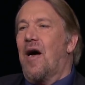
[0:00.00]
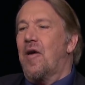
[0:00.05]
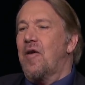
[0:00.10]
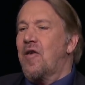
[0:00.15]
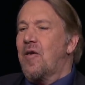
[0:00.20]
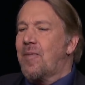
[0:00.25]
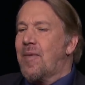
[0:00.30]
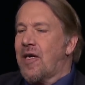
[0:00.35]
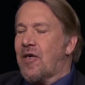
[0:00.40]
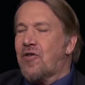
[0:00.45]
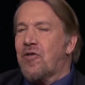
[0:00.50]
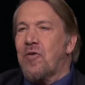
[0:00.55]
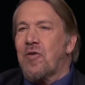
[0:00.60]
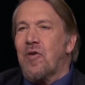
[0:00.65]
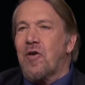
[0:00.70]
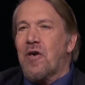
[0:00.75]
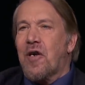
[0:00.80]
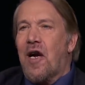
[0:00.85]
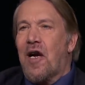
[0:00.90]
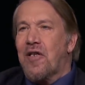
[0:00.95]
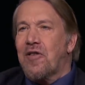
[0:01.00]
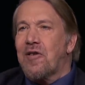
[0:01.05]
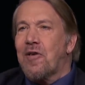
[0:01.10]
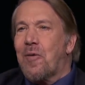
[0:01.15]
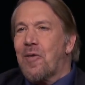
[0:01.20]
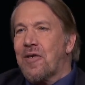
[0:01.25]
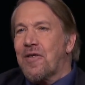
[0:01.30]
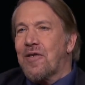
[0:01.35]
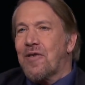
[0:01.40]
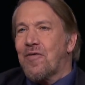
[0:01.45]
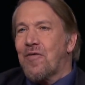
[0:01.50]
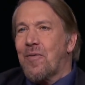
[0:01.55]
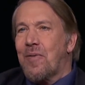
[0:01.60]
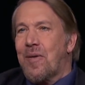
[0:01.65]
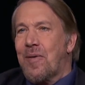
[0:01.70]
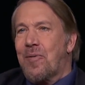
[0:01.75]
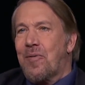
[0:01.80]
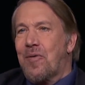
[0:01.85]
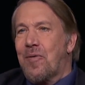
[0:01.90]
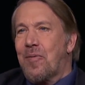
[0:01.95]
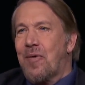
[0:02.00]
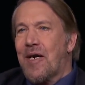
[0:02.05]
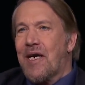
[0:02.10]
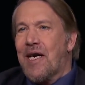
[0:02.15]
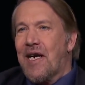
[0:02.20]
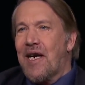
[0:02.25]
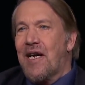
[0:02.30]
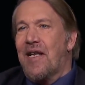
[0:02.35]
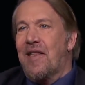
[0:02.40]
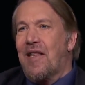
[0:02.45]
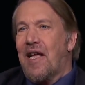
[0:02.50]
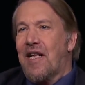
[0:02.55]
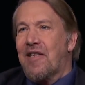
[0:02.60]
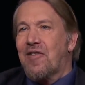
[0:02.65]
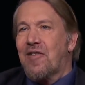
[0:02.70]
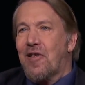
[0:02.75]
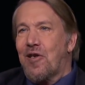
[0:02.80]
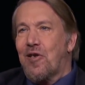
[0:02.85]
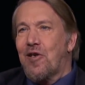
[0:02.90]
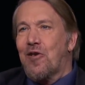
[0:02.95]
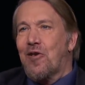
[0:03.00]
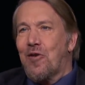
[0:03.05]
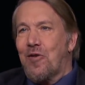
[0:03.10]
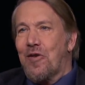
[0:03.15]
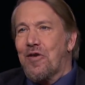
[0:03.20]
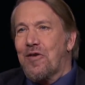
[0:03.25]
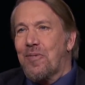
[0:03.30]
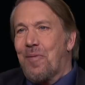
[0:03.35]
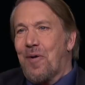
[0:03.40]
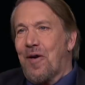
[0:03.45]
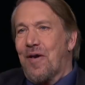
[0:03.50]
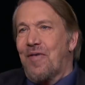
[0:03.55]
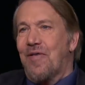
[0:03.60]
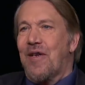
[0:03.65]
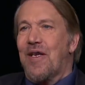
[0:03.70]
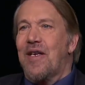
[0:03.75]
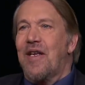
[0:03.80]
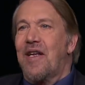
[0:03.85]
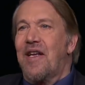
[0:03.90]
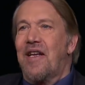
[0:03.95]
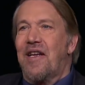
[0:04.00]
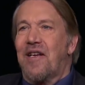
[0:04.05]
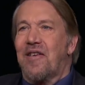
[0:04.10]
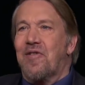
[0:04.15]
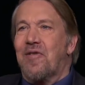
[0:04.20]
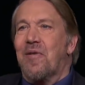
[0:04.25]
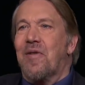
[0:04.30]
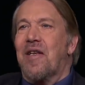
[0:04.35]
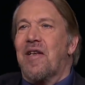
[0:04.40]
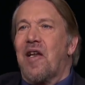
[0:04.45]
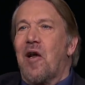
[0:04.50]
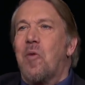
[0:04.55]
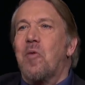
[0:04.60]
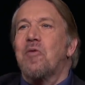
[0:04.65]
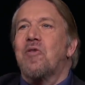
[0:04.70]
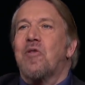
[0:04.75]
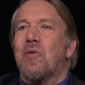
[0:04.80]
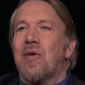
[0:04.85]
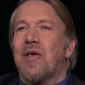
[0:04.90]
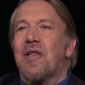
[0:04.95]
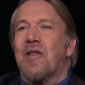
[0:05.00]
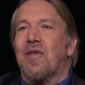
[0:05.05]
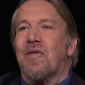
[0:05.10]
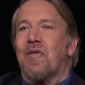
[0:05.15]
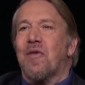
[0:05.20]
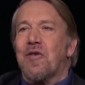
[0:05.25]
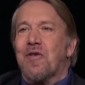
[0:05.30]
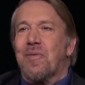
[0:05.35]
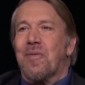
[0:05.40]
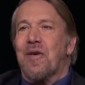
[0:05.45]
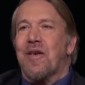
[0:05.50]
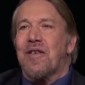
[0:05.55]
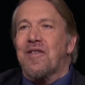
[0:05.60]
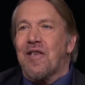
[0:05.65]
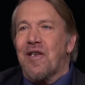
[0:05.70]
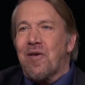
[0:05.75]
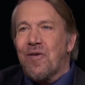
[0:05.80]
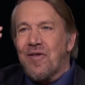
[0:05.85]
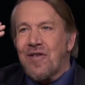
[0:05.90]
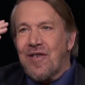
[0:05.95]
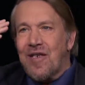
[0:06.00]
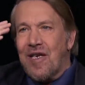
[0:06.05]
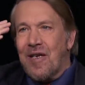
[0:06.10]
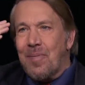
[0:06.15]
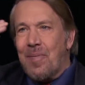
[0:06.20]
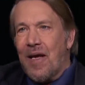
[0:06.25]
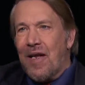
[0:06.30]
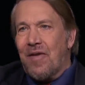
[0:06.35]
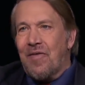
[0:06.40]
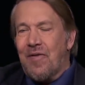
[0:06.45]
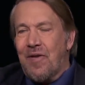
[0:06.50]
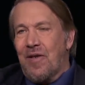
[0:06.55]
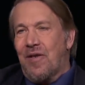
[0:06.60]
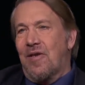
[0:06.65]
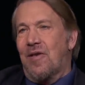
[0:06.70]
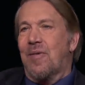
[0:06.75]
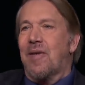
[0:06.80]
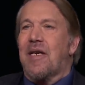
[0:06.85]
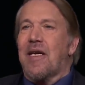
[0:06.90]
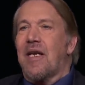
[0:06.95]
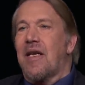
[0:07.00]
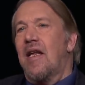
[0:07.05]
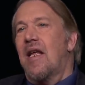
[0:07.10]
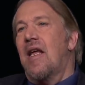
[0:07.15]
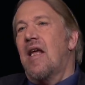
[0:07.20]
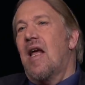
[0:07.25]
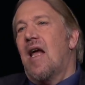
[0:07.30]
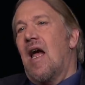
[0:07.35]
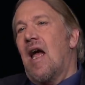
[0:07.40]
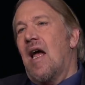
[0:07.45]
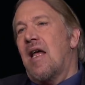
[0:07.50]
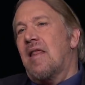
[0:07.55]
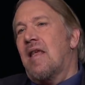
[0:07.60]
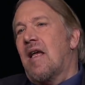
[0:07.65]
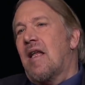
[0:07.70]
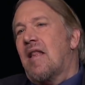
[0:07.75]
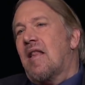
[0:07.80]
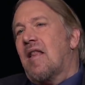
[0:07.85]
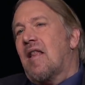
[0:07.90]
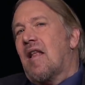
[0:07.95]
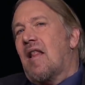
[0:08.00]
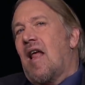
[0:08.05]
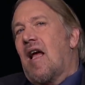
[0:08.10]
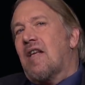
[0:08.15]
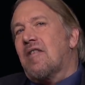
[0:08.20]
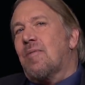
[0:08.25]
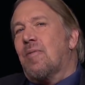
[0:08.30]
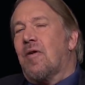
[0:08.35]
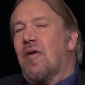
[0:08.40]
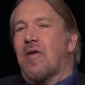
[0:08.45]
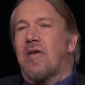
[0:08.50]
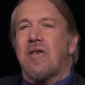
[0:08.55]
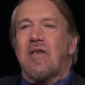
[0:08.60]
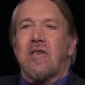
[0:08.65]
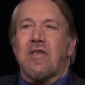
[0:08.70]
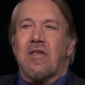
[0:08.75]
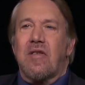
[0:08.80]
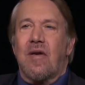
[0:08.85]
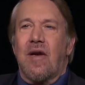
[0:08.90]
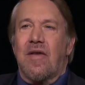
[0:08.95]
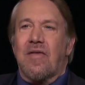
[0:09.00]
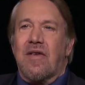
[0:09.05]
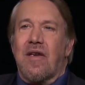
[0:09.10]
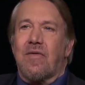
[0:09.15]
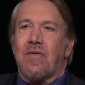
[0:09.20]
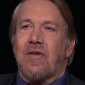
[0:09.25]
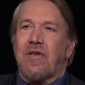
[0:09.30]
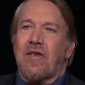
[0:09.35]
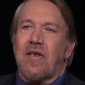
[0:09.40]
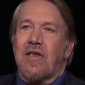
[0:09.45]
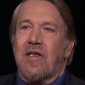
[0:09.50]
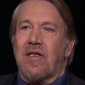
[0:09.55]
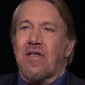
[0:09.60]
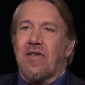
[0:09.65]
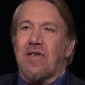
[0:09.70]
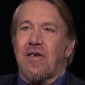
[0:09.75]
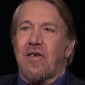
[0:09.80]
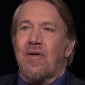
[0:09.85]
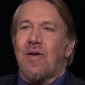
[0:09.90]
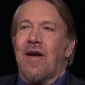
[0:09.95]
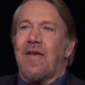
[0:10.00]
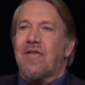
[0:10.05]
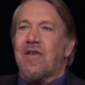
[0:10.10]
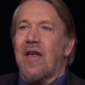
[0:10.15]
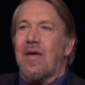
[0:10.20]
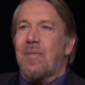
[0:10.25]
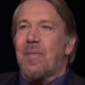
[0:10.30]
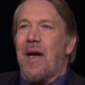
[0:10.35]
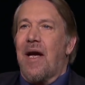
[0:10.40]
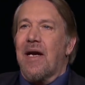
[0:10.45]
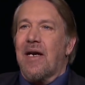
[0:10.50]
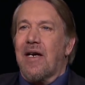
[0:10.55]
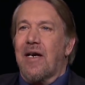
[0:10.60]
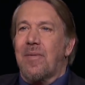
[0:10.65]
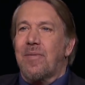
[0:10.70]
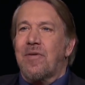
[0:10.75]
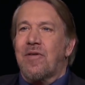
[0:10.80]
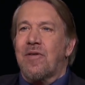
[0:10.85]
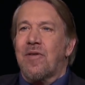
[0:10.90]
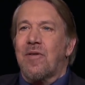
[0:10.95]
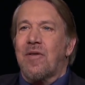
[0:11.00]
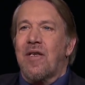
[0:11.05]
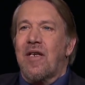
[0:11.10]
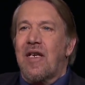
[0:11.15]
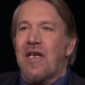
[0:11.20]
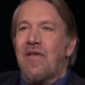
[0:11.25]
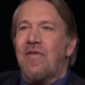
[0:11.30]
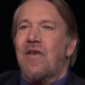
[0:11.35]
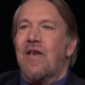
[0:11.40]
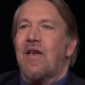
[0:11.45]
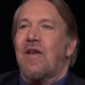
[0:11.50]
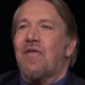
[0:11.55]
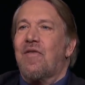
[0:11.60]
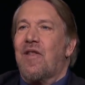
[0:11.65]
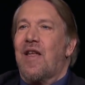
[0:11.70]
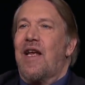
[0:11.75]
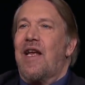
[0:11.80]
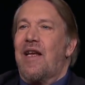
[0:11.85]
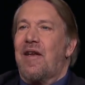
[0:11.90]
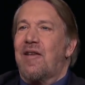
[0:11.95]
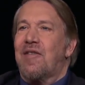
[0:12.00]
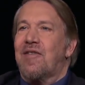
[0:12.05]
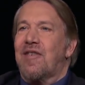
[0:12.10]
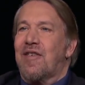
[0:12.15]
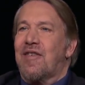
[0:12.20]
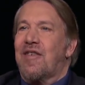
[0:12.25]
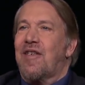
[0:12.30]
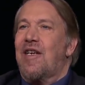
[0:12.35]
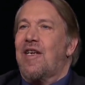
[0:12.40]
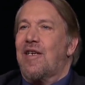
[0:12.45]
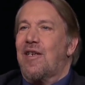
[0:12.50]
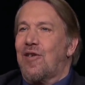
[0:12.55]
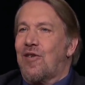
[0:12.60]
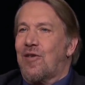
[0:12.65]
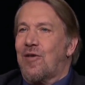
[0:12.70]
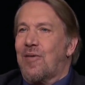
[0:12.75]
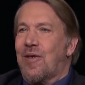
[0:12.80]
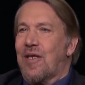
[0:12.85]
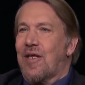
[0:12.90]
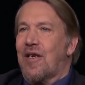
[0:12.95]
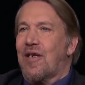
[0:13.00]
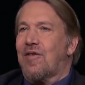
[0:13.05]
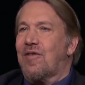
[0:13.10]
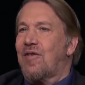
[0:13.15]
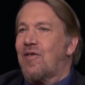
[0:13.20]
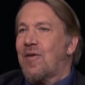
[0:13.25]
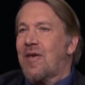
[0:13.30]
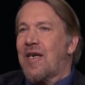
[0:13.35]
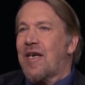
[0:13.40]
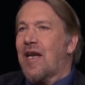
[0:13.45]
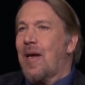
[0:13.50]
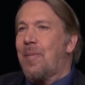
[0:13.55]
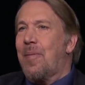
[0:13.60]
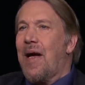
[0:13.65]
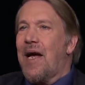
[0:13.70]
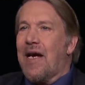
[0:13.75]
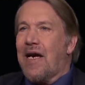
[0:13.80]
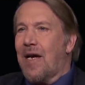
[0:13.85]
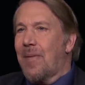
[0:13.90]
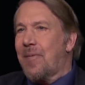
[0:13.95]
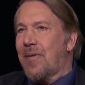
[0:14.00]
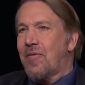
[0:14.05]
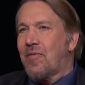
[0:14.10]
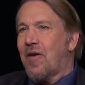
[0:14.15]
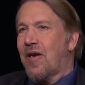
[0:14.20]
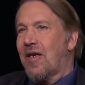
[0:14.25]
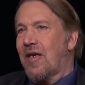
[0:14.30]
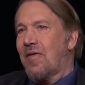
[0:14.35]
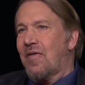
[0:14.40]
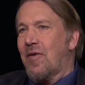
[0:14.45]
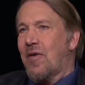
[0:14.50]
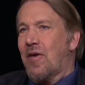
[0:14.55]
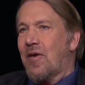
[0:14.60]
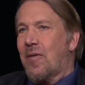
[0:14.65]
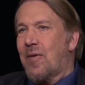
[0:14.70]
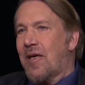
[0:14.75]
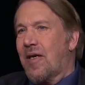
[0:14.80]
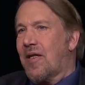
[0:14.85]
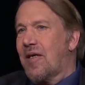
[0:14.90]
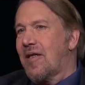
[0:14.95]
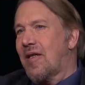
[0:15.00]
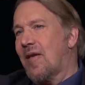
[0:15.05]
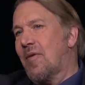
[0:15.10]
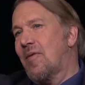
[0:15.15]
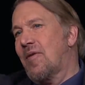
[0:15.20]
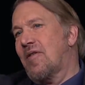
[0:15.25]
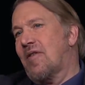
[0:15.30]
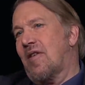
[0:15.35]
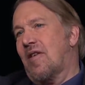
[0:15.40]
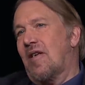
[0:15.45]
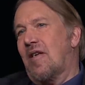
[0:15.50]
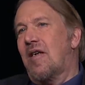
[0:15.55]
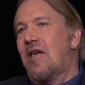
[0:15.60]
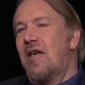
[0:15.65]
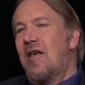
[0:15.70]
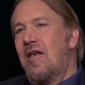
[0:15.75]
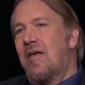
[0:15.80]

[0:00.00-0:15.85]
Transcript: You make sure there are consequences for people who break in. That's the deterrence part of it. So they don't do it in the first place. They don't see a benefit in doing it. And then the last part is you have to have resiliency. You have to have backups so that even if they succeed in doing this, you can get back up and running very quickly. There was a